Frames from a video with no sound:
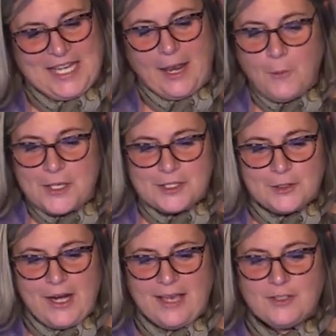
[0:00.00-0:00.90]
Today,
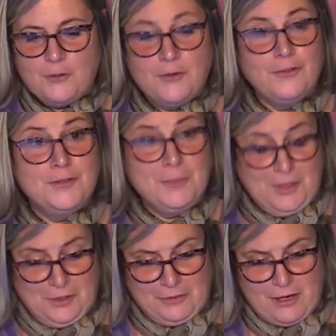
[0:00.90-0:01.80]
Oyster has over 50
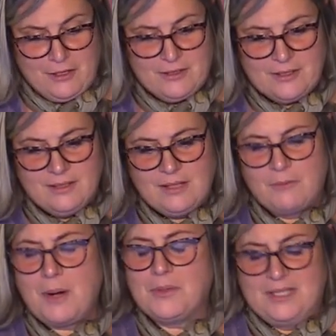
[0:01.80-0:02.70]
million records
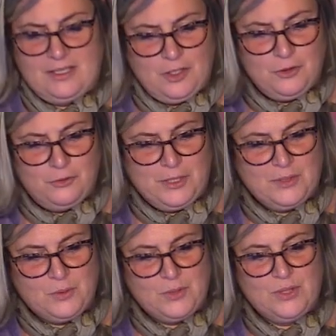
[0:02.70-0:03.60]
that represent digital
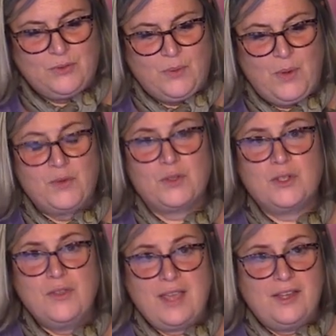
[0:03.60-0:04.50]
resources from over
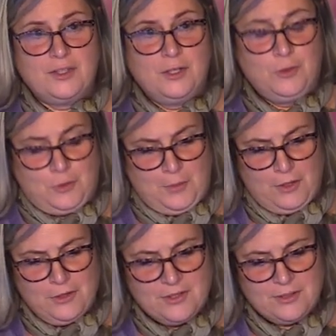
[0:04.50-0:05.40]
2,000
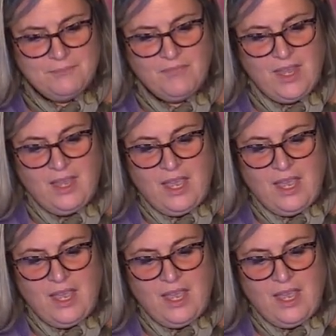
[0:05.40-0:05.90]
contributors.